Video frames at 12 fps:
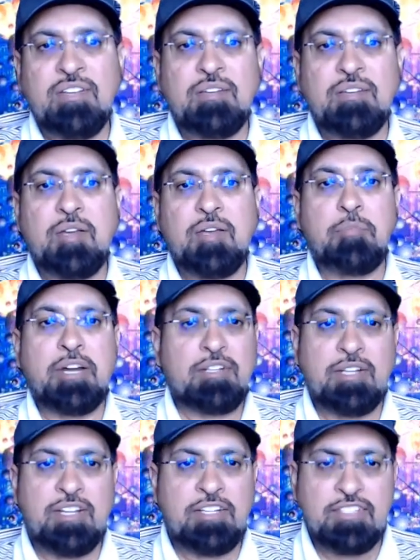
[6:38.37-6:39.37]
But
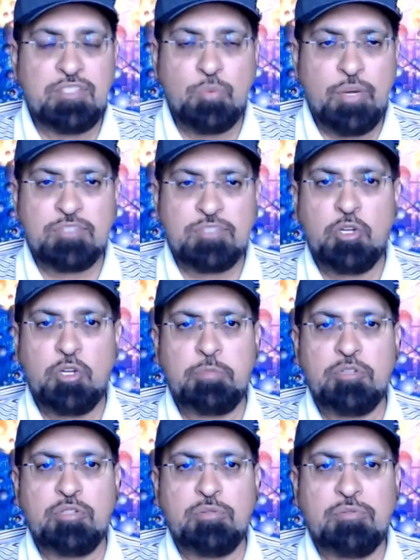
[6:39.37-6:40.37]
this one has been
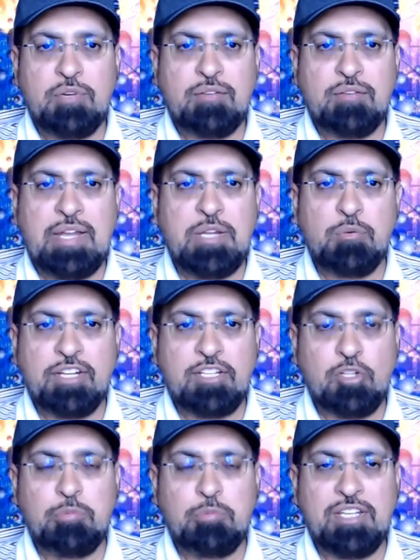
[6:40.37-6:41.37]
open to anybody
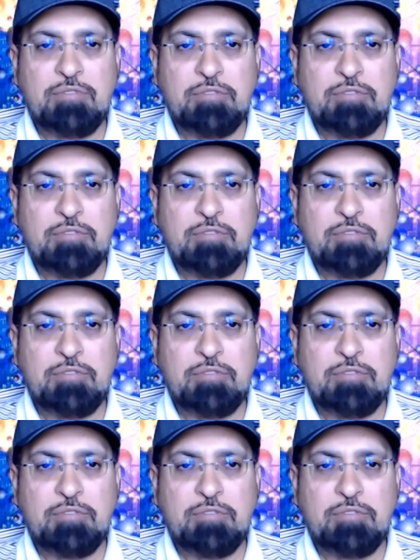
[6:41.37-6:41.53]
globally.